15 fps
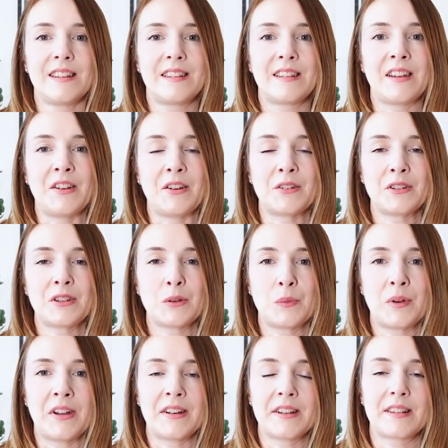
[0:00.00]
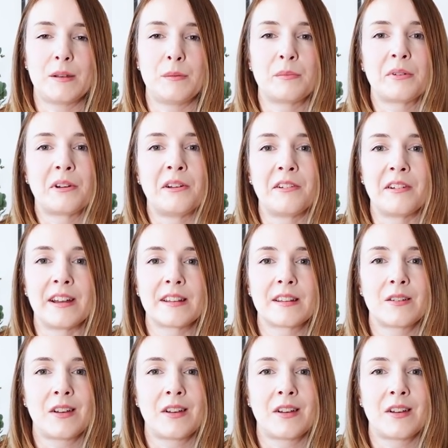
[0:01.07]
So on to works in progress.